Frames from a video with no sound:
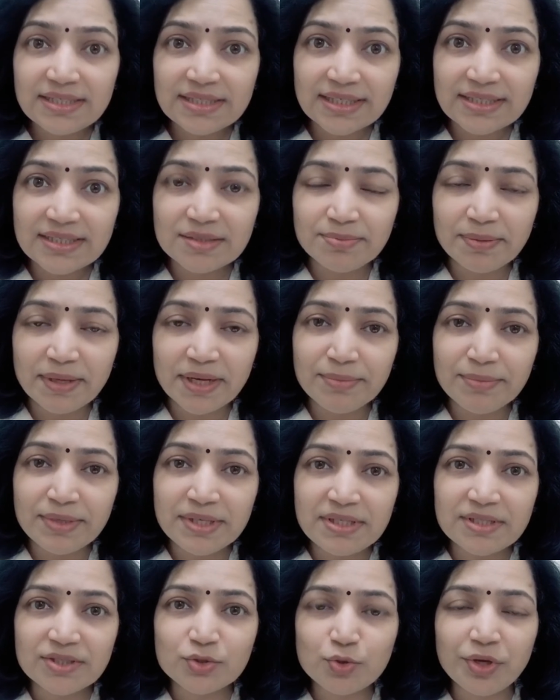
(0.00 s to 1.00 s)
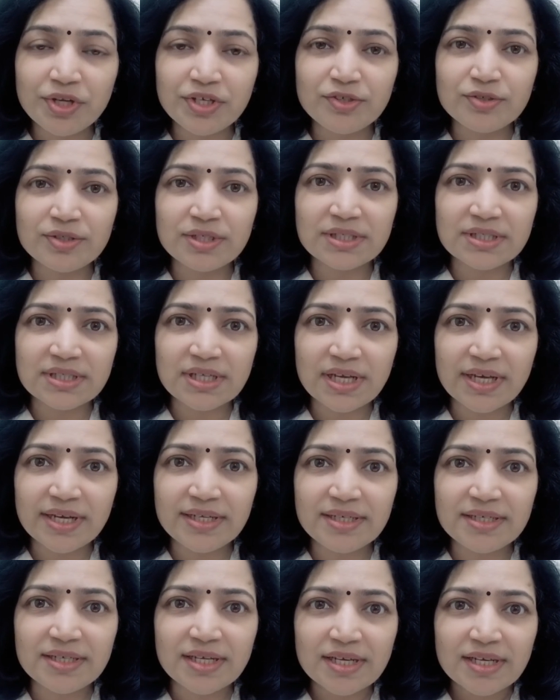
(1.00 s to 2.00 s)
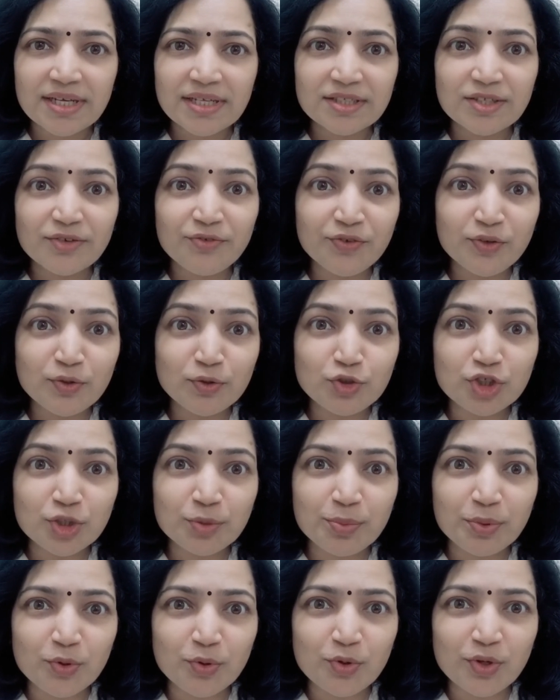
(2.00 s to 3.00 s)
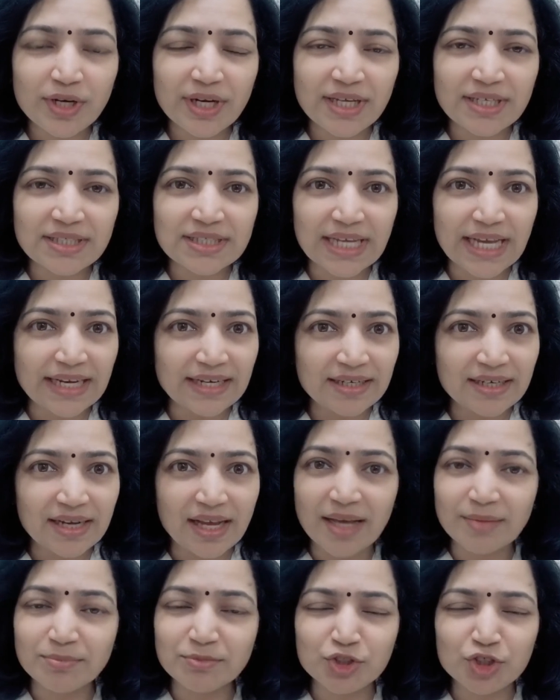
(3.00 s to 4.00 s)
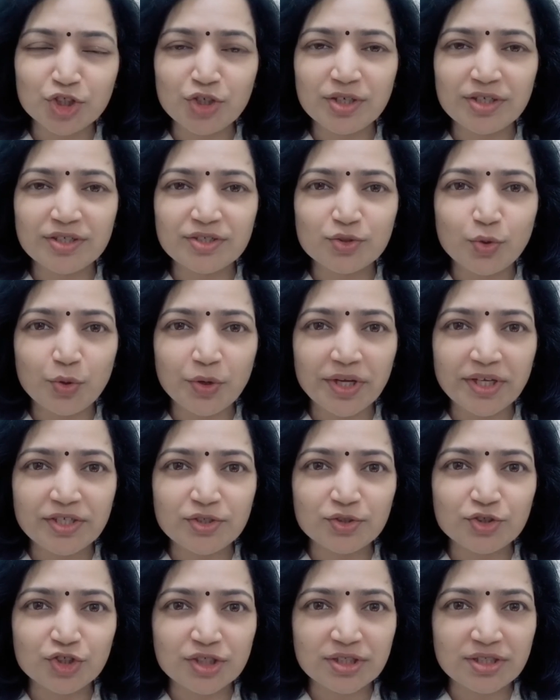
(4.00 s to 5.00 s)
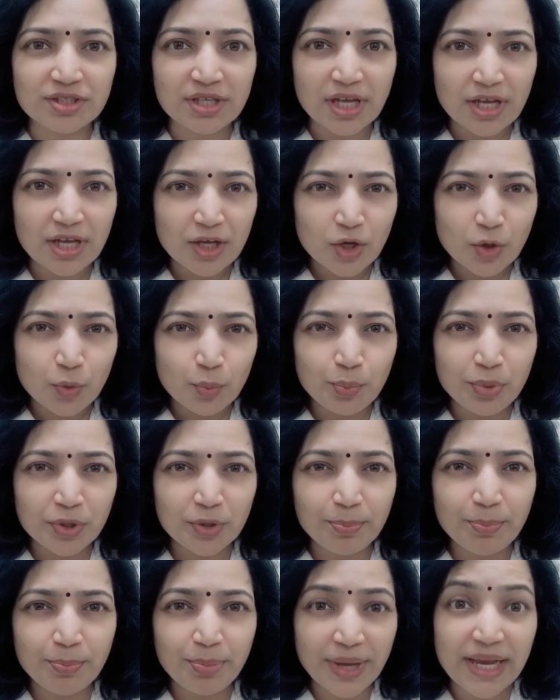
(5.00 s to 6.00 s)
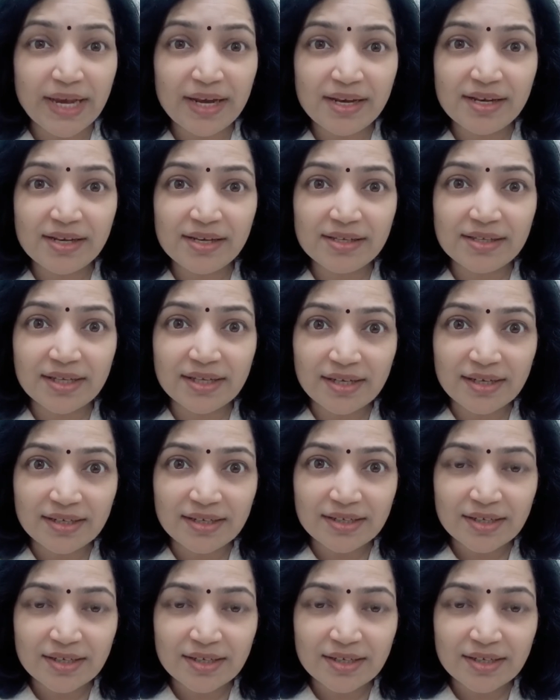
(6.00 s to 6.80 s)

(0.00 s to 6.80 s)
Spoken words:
experiment is going to decide the future progress, and I'm sure it's going to just propel your